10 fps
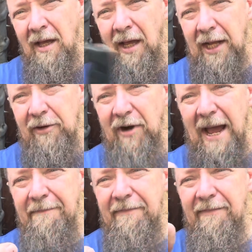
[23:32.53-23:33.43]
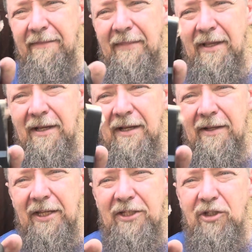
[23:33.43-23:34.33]
And you wrap
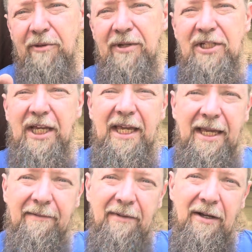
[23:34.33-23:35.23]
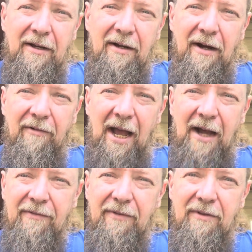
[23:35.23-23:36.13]
this thingamajiggy
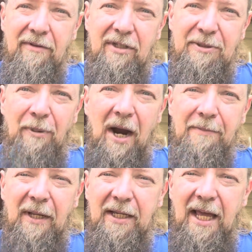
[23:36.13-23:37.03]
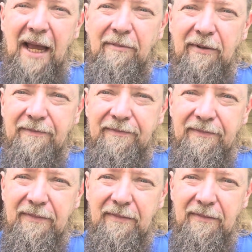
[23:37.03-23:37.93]
around the spark plug cable
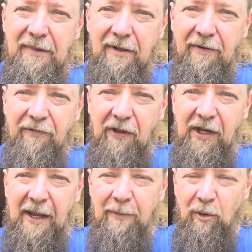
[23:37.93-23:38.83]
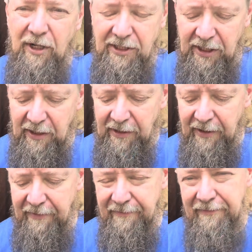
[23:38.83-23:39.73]
for the #1
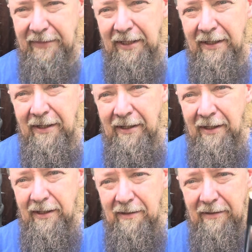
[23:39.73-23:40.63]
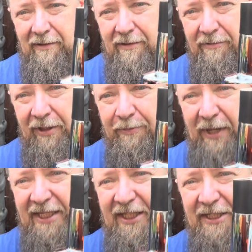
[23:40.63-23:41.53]
cylinder. When you
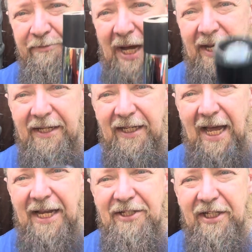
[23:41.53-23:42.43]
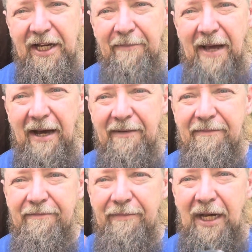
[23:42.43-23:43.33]
press this button, the light should come out,
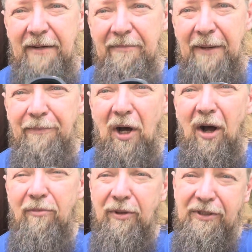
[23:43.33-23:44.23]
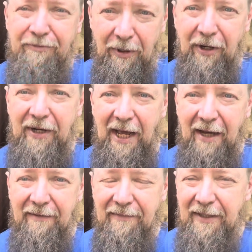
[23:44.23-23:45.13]
but my bulb was burned out.